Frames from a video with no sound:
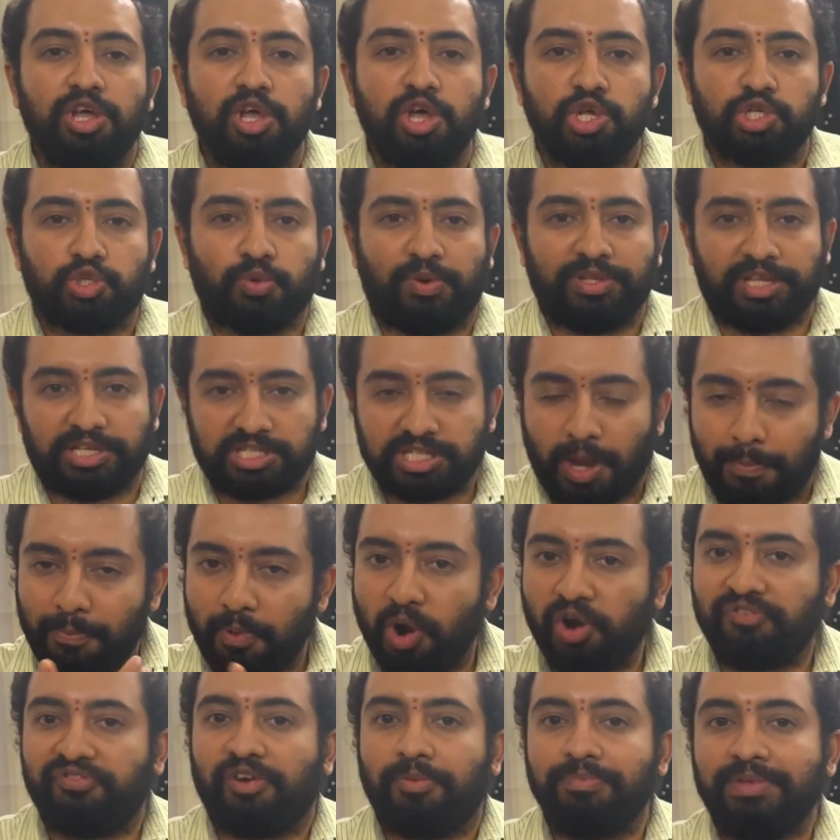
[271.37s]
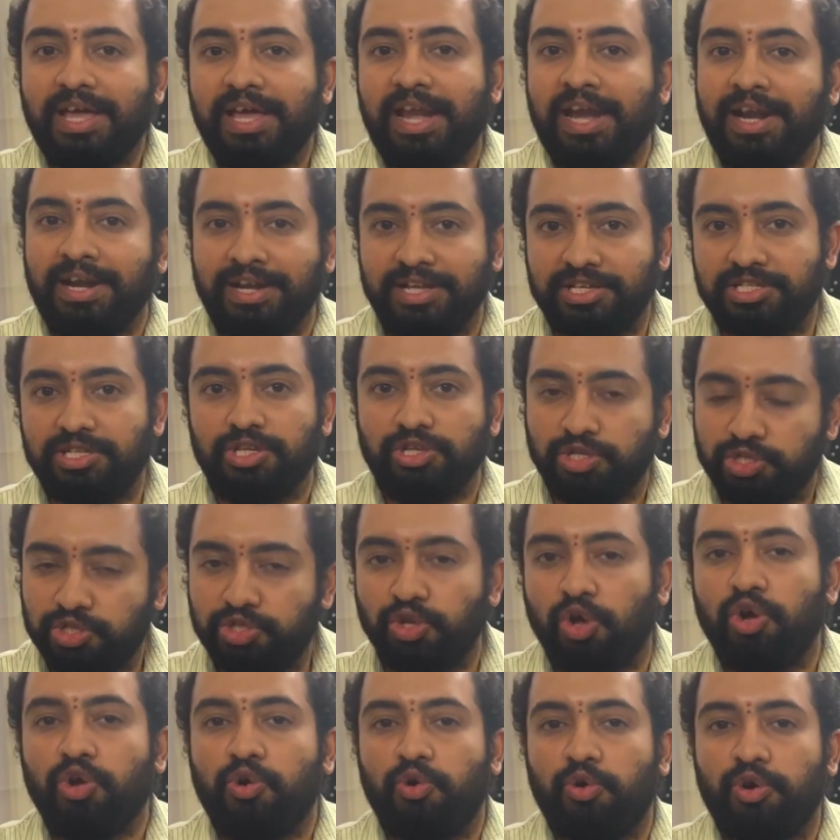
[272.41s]
So when the support from their end is
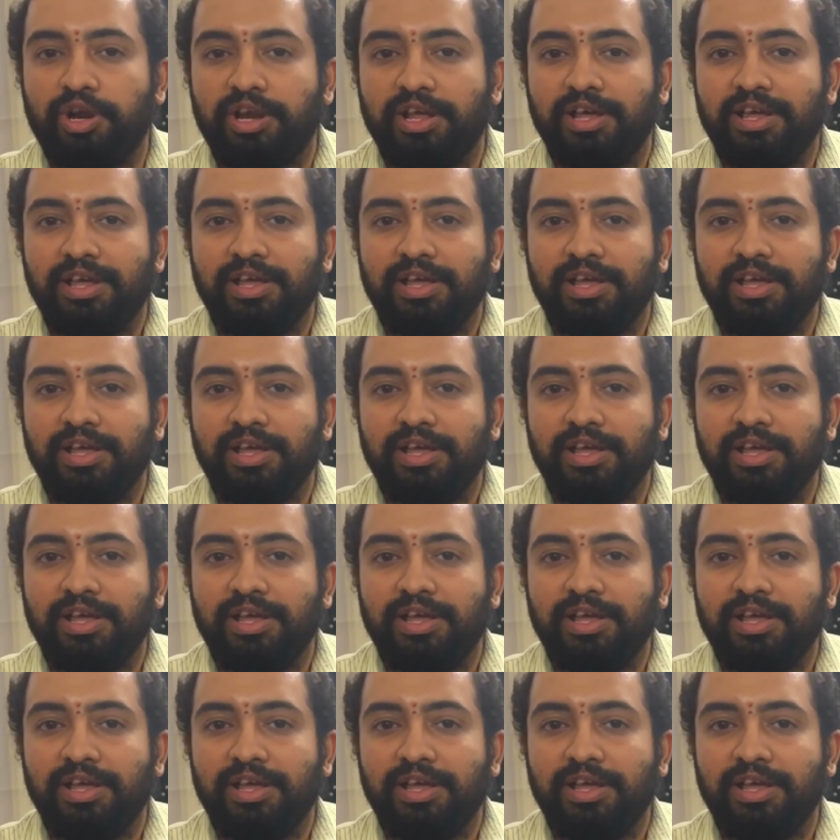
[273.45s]
so good,